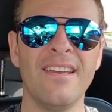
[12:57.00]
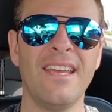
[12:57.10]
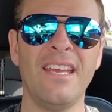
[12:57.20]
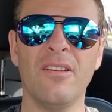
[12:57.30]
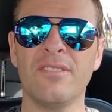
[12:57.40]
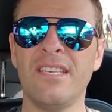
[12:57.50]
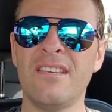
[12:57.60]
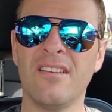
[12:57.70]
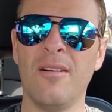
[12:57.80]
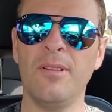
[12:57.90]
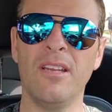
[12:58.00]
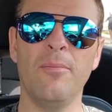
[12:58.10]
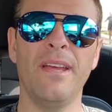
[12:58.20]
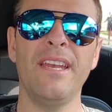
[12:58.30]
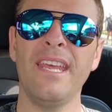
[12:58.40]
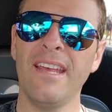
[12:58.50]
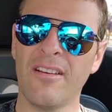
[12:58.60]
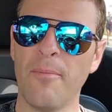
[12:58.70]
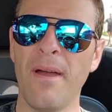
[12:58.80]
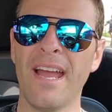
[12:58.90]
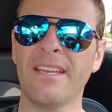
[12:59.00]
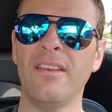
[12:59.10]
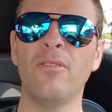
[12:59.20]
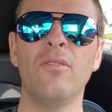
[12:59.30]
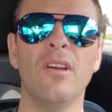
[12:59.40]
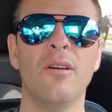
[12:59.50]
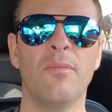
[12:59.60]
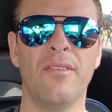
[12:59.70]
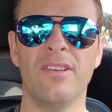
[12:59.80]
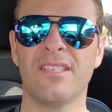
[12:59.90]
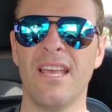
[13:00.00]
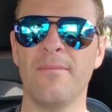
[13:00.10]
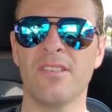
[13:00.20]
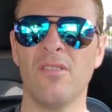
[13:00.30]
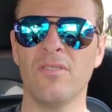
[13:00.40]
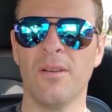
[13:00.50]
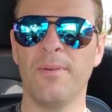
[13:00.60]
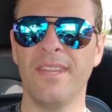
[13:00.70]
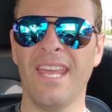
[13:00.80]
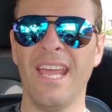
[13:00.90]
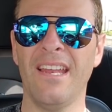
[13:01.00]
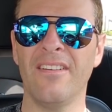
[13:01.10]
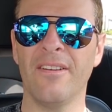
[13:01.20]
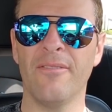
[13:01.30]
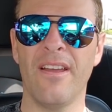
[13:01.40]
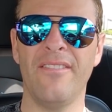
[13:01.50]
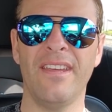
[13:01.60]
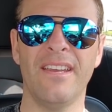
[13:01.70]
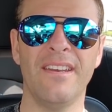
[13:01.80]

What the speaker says: you know, seesaw him a little bit, he'll come back to you. But if you slam his nose up on the gate, he'll get revvy.